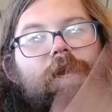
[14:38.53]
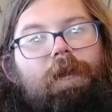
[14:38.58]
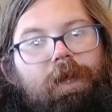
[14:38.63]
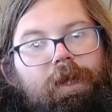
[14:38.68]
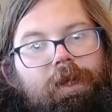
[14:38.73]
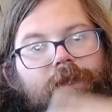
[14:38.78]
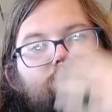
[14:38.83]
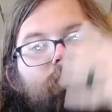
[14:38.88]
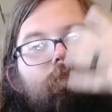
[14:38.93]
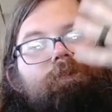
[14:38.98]

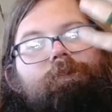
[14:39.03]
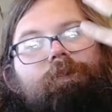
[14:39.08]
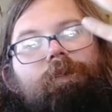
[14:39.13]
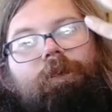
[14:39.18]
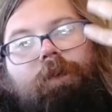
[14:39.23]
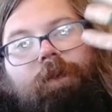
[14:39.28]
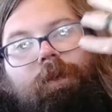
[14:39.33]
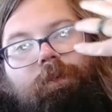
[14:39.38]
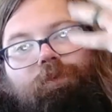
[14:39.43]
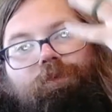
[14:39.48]

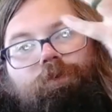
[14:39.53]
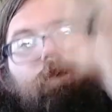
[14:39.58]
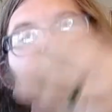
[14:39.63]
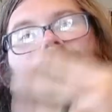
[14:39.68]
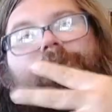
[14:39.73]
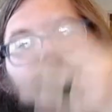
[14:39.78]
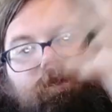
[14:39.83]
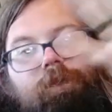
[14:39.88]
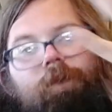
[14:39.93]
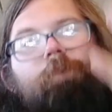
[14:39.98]
and
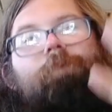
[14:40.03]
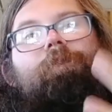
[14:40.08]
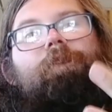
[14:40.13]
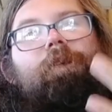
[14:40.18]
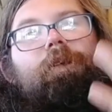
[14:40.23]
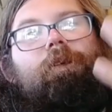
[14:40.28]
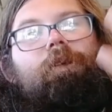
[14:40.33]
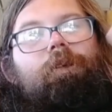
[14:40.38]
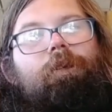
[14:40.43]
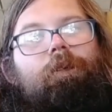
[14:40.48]
brings
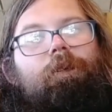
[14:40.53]
something